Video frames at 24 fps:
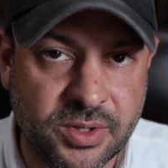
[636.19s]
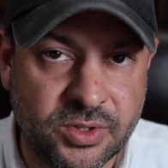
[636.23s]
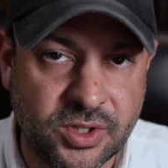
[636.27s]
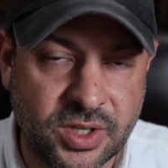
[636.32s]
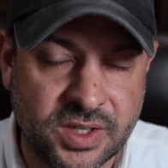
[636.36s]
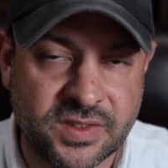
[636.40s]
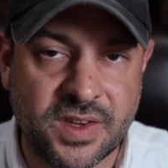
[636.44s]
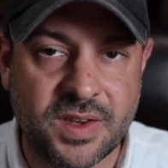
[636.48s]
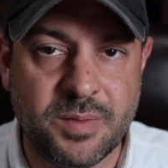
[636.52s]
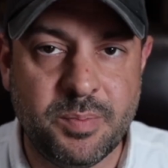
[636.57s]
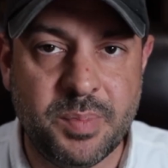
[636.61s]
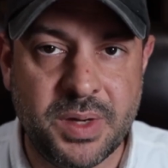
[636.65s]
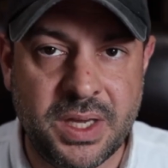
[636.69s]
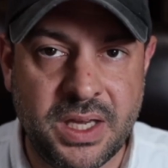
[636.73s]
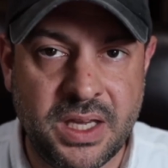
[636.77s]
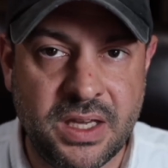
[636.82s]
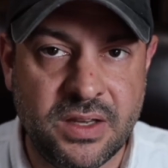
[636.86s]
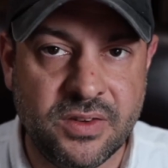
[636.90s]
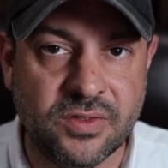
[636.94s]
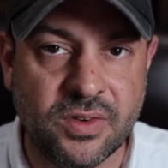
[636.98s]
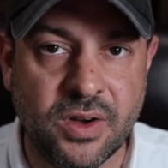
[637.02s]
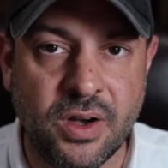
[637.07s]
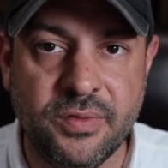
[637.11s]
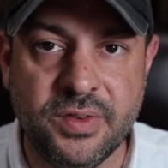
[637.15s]
It's a
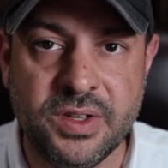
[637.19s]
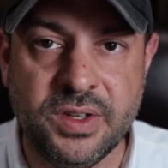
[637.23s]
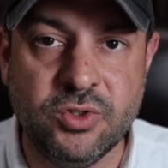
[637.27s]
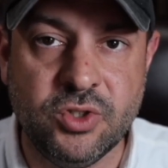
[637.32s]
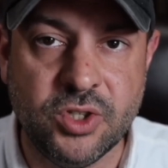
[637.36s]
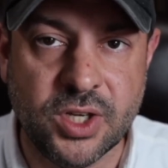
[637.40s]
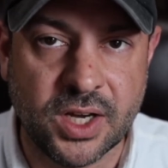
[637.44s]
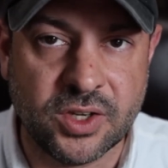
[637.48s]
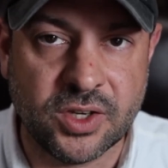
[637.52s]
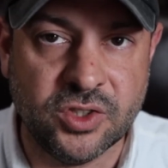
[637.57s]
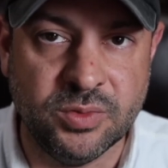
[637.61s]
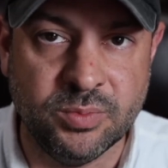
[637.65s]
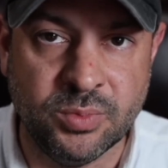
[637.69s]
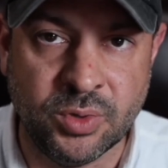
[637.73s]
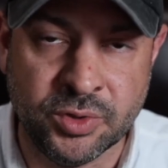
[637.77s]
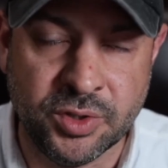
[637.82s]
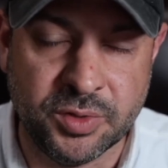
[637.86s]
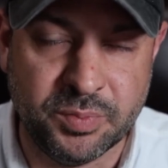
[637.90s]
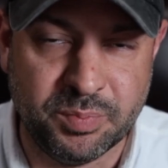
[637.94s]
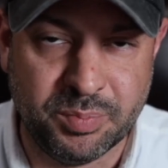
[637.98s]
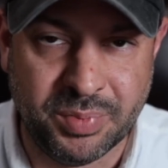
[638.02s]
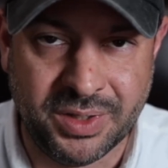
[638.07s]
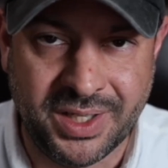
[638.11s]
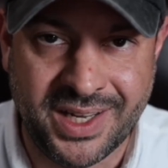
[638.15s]
piece of injection
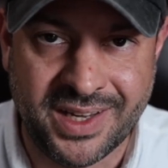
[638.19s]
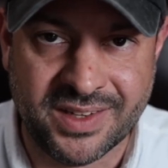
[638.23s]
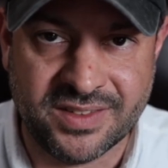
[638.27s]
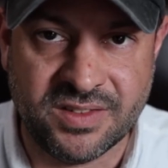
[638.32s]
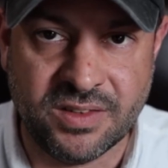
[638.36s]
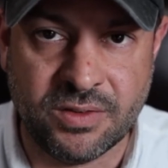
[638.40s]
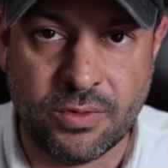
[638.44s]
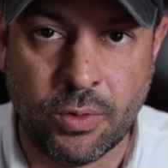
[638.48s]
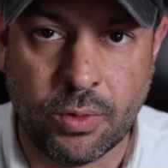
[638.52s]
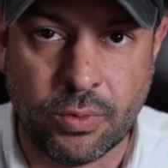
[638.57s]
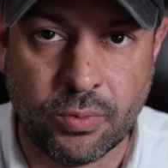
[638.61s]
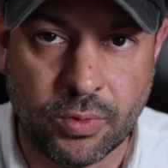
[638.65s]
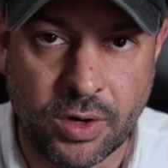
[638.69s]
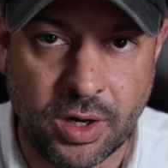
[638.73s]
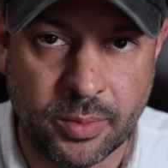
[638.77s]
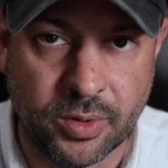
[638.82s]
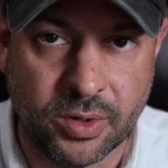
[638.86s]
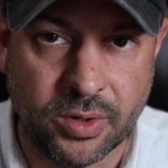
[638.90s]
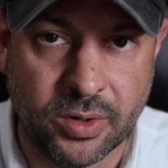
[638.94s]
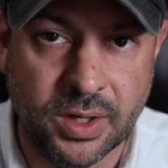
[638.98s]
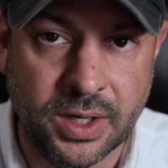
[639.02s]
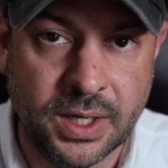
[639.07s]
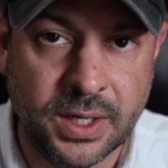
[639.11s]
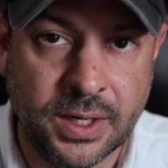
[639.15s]
molded plastic or rubber
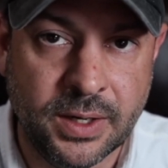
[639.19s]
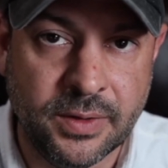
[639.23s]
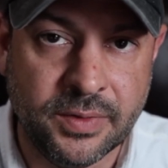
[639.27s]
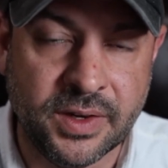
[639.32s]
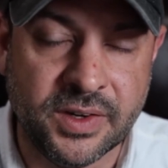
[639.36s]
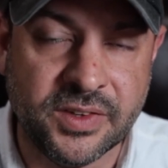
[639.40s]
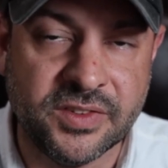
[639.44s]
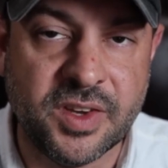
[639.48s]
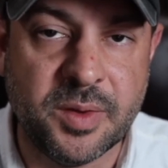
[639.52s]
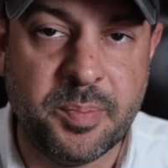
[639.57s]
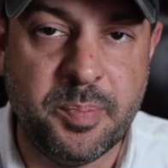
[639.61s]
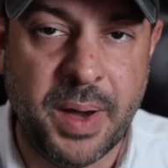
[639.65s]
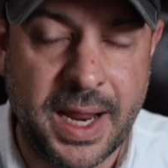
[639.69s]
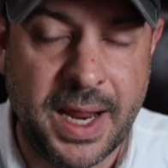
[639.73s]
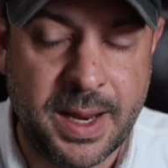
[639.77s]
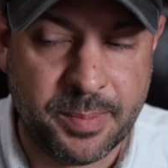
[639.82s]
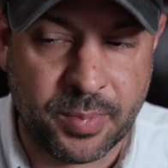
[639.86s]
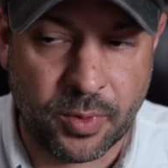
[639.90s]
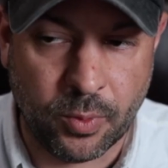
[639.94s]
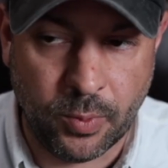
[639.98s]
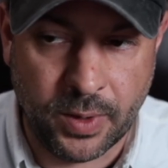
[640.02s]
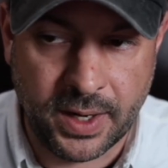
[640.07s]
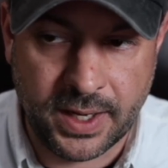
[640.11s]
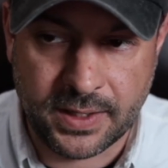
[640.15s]
that is a
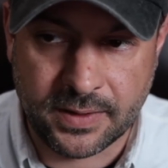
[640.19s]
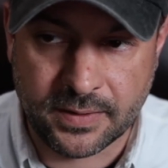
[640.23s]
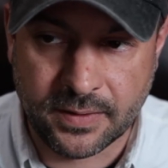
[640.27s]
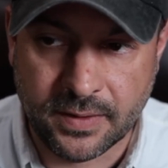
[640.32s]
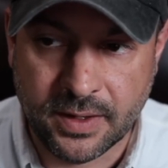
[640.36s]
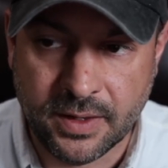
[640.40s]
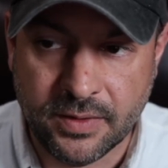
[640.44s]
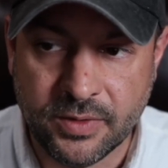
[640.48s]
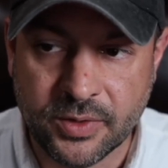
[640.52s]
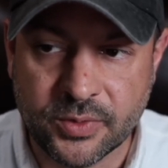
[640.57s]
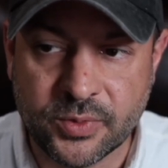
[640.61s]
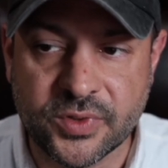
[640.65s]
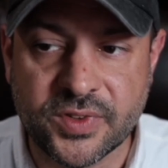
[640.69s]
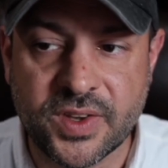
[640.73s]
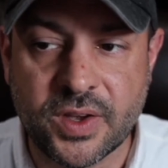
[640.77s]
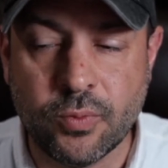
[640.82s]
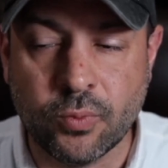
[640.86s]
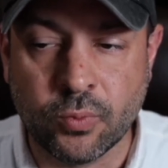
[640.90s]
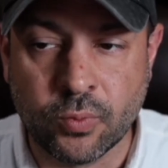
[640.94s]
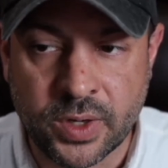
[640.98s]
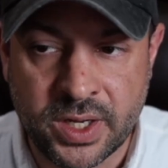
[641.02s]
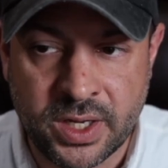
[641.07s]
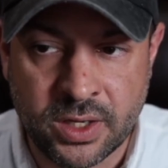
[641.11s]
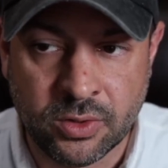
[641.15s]
paperweight. This is a
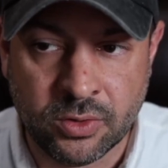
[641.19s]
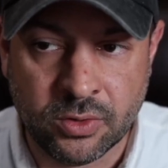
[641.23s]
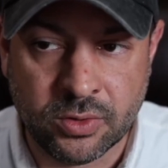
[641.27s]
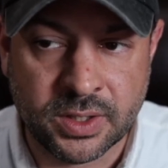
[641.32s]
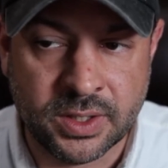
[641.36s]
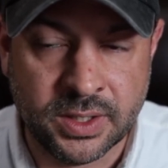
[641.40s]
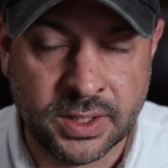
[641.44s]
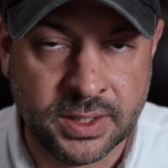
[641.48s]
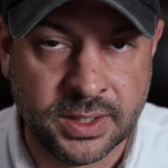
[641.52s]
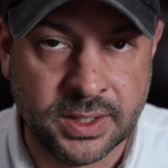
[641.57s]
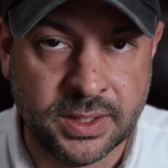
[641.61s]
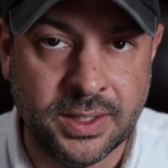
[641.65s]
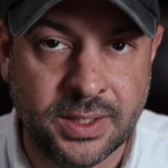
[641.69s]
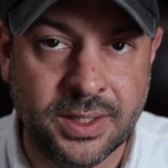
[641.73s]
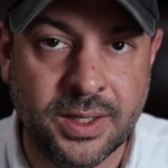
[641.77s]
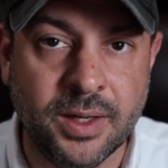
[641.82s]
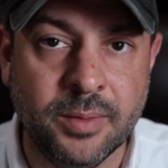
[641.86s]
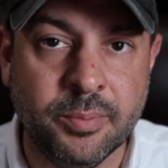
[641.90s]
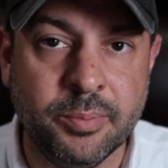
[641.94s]
real gun.